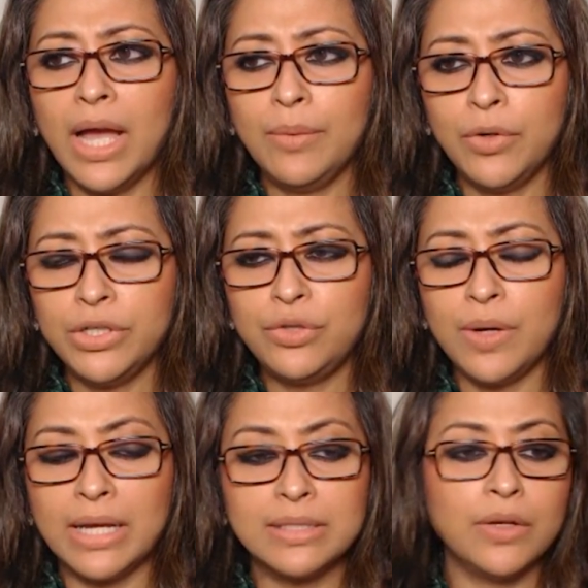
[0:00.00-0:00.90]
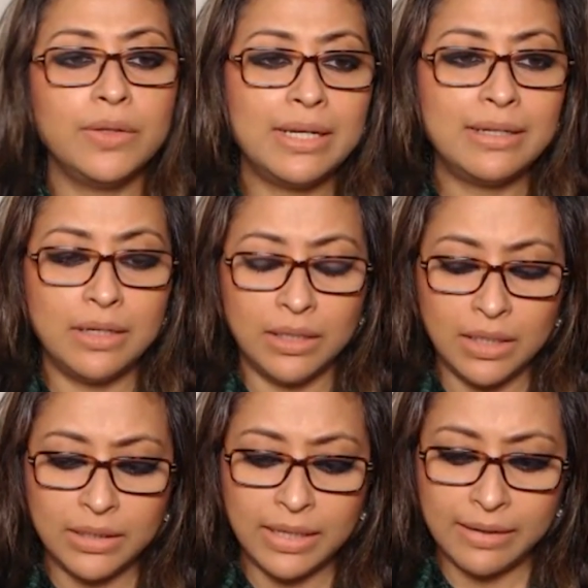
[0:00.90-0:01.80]
I wanted to ask you that
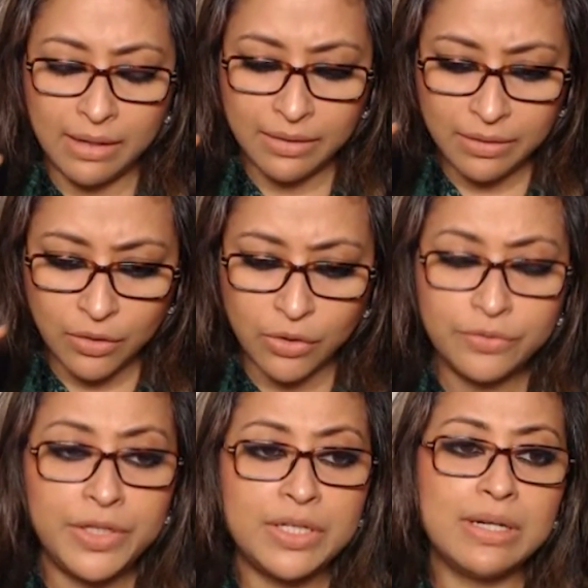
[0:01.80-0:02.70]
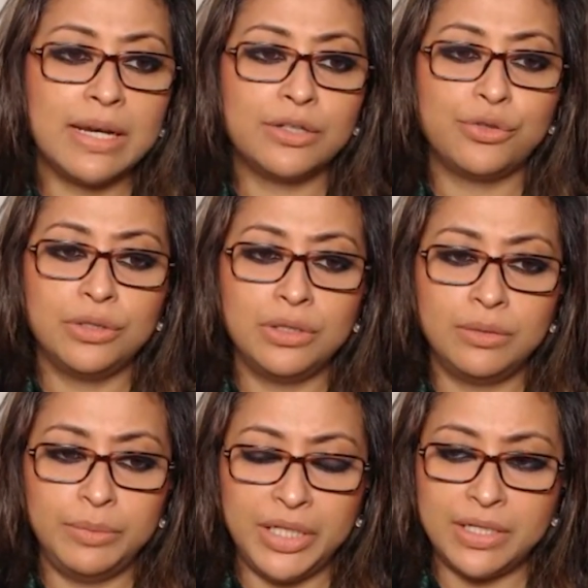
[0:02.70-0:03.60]
there are a lot of international
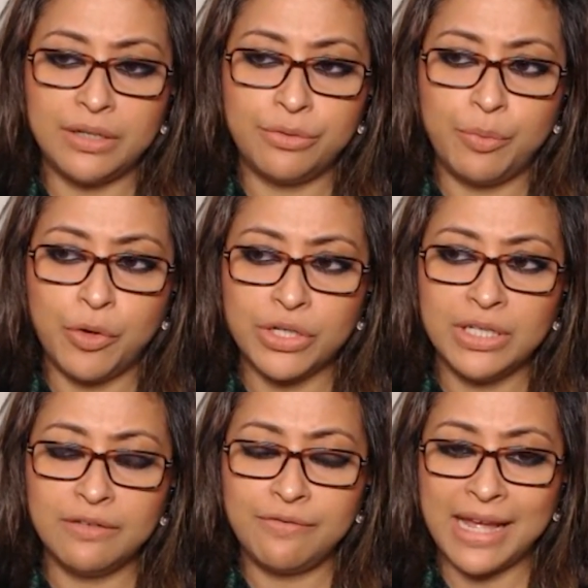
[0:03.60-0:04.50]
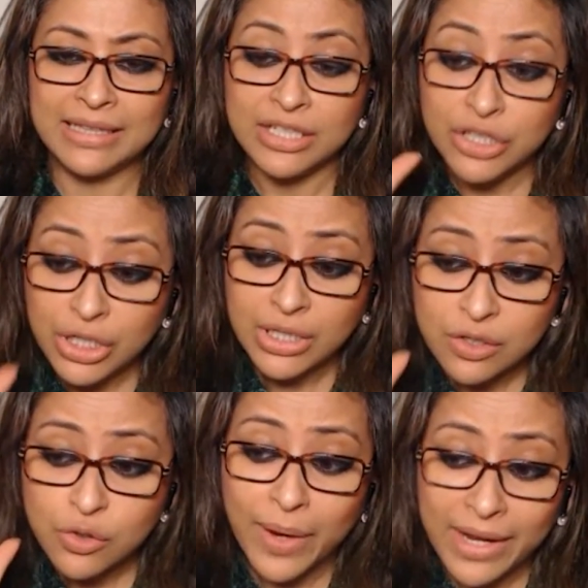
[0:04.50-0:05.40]
media reporting the fact that
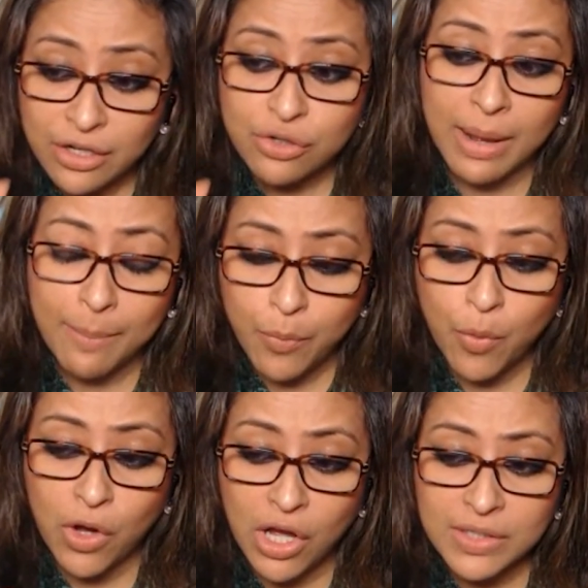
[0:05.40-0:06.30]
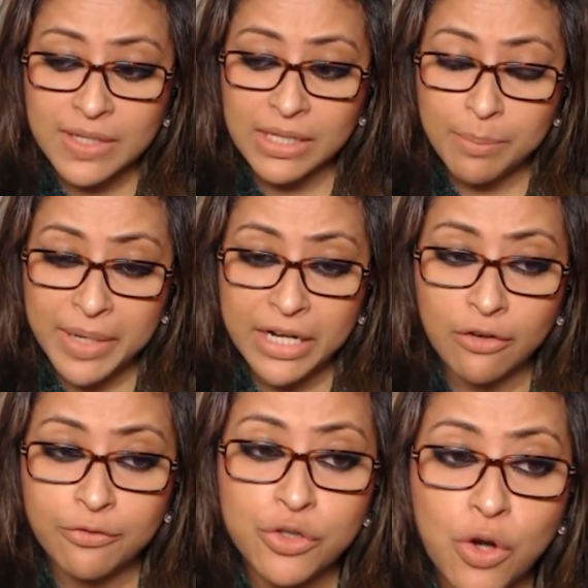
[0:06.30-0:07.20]
just when Trump was in the
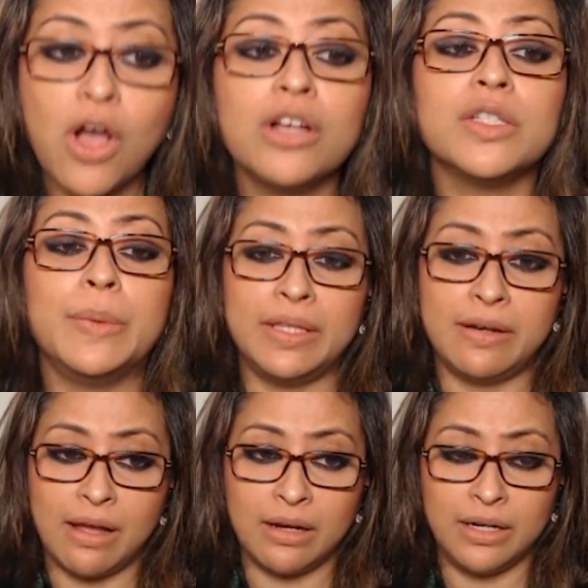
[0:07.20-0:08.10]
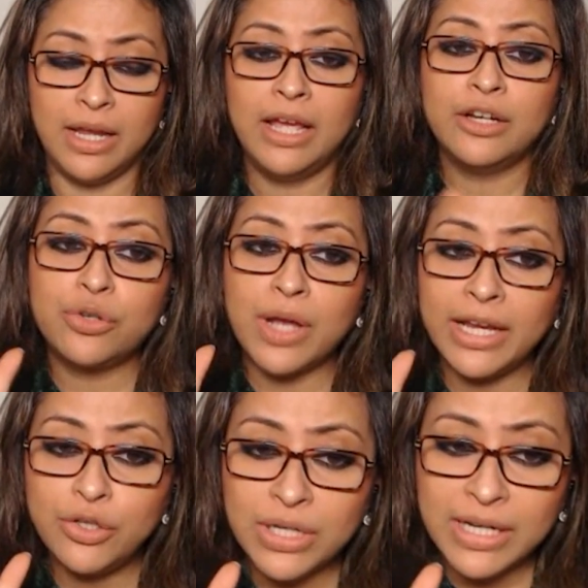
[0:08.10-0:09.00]
middle of talks with Iran,
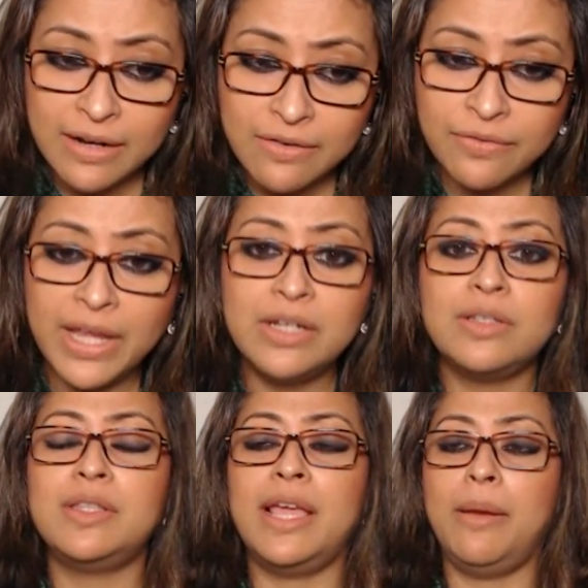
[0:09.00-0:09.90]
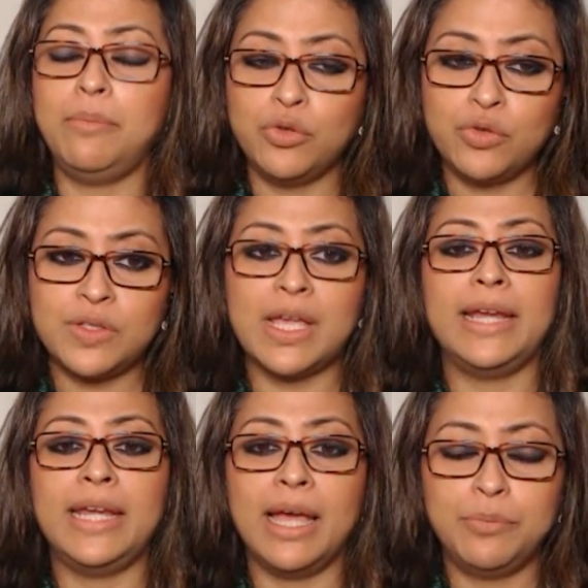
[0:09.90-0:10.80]
trying to convince them to
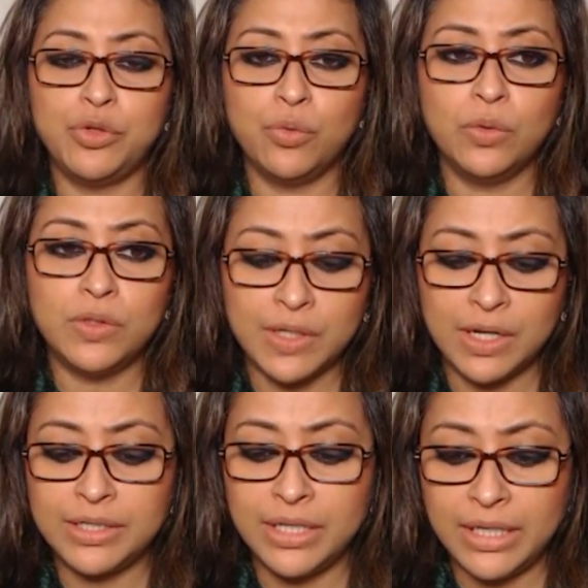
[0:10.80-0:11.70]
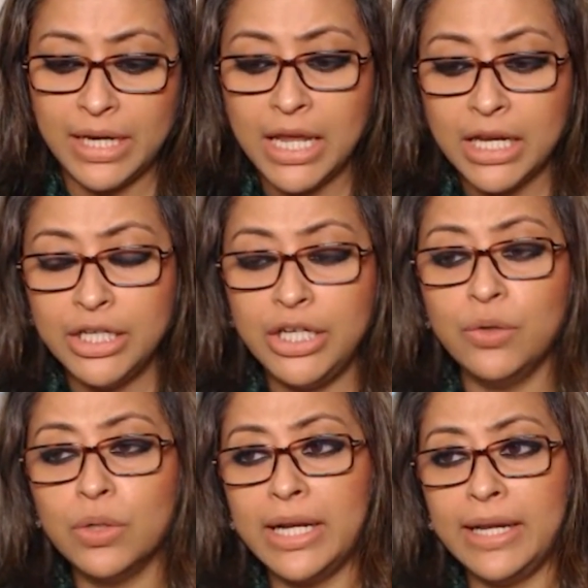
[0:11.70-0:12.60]
sign up to certain
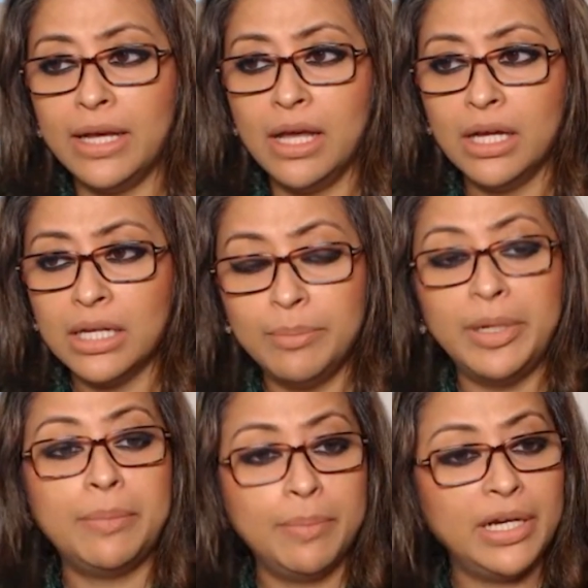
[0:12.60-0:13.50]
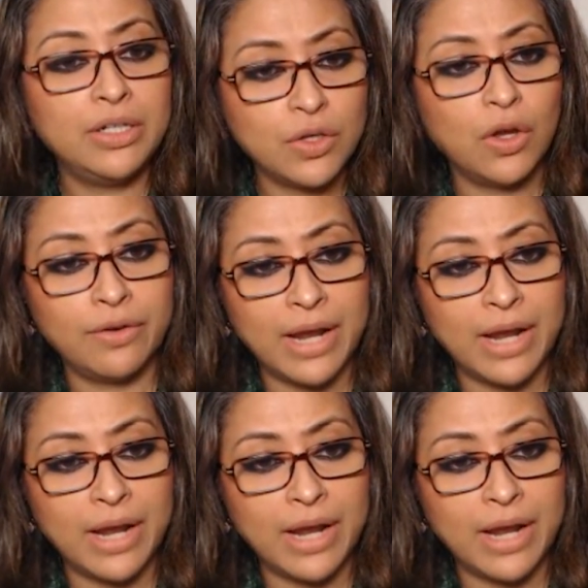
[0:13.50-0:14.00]
nuclear commitments, or